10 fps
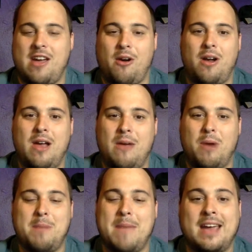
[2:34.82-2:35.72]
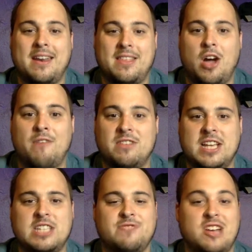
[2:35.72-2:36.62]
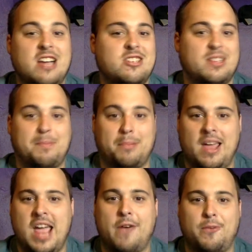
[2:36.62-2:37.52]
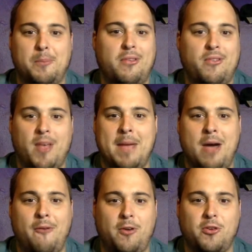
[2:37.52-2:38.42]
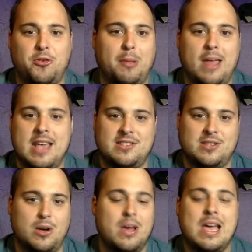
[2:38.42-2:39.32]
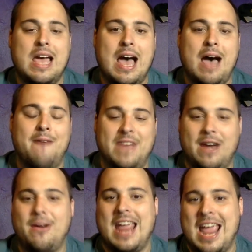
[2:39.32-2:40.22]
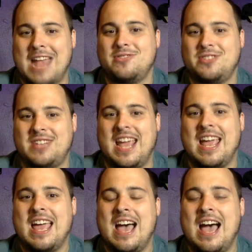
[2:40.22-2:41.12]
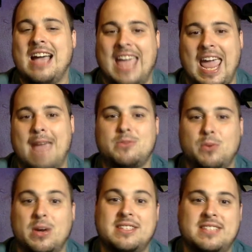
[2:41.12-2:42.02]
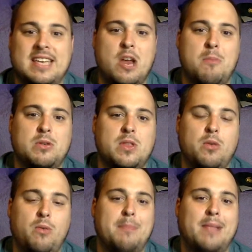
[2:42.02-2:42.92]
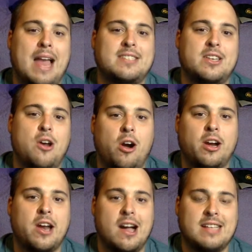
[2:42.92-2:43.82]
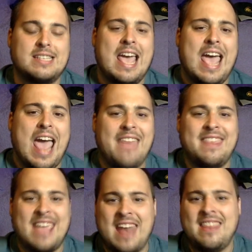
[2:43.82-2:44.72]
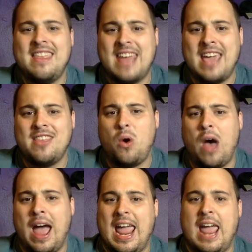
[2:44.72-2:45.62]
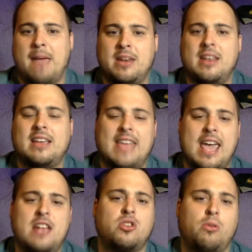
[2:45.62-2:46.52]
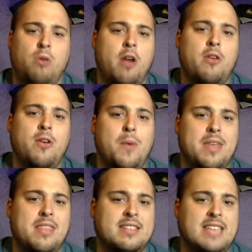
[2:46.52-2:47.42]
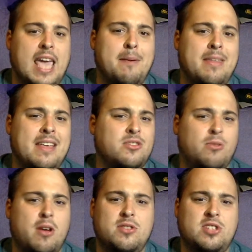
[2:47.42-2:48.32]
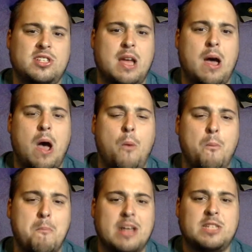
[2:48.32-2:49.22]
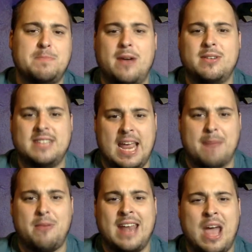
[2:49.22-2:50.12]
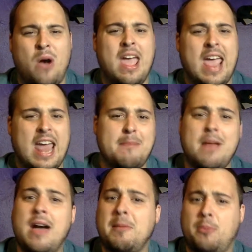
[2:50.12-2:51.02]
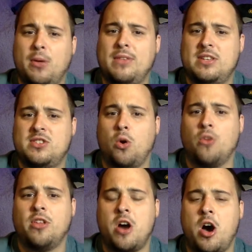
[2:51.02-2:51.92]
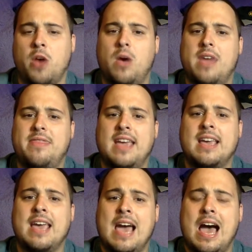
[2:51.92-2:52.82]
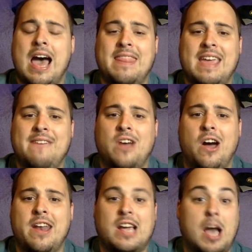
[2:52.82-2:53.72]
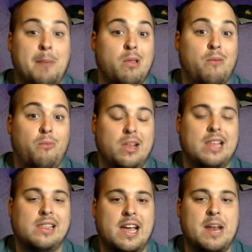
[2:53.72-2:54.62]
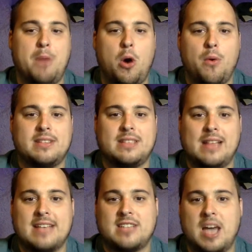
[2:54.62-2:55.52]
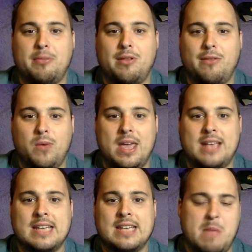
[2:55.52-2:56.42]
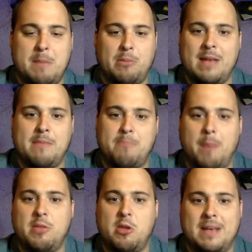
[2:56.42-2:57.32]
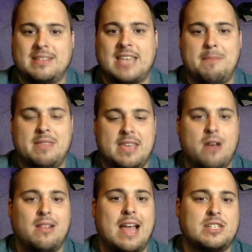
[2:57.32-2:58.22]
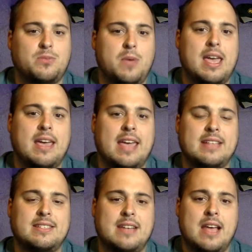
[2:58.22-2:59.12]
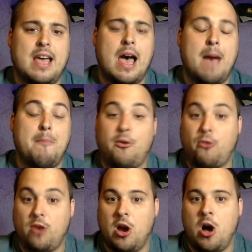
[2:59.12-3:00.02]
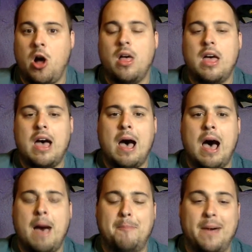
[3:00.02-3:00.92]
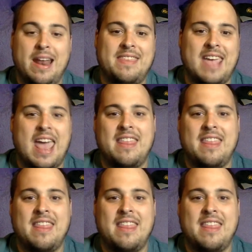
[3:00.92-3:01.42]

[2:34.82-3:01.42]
are right back into the conversation for not just the playoffs, but somehow first place. So very interesting games we're going to see here between the Red Blacks and Argonauts. At the end of the day, though, I am going to take Toronto to win this game. I think Toronto's just a much better team right now, and I'm not completely sold on Ottawa. I think they've gotten a couple of really light opponents the last couple of weeks. They played probably their best game of the year last week against Montreal. But at the end